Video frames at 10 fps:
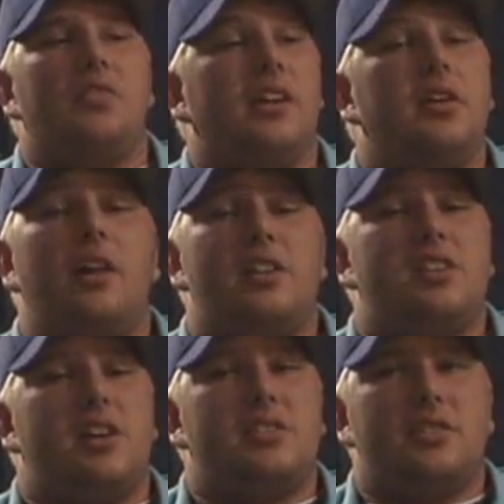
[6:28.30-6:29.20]
I really do like
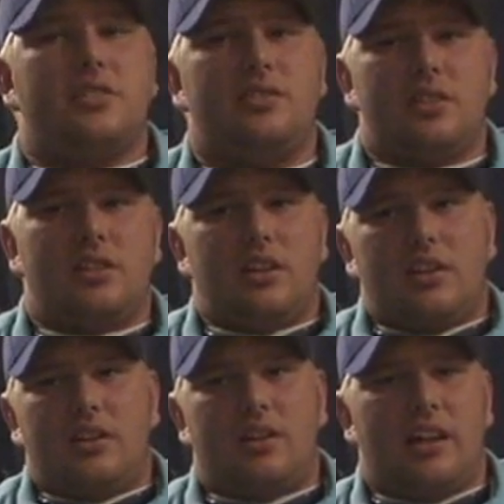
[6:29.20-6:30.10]
Jester.
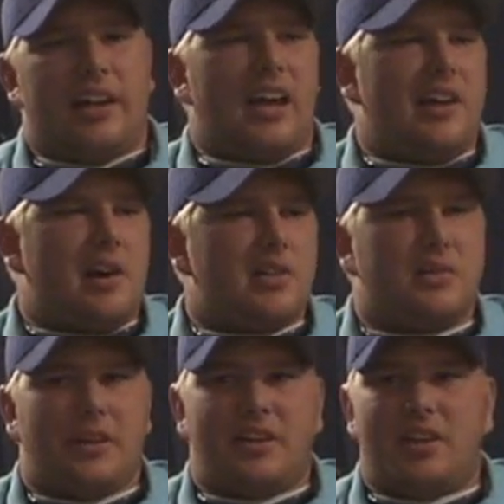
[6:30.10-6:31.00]
I like how he calls
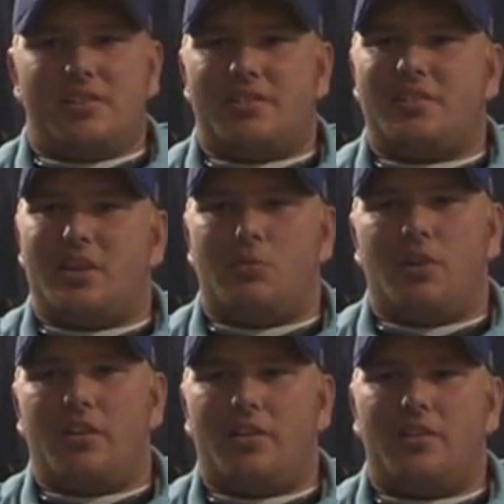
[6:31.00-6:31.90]
everybody cousin instead of
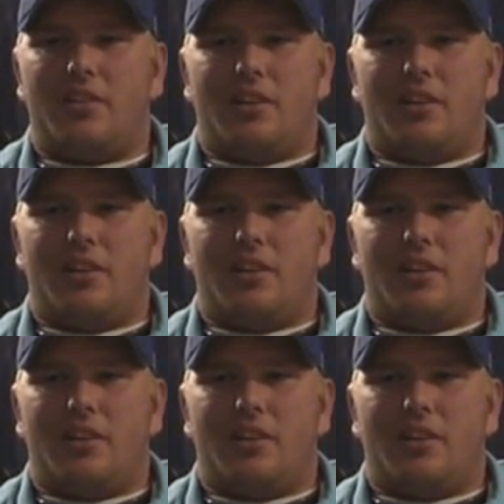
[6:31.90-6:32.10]
brother.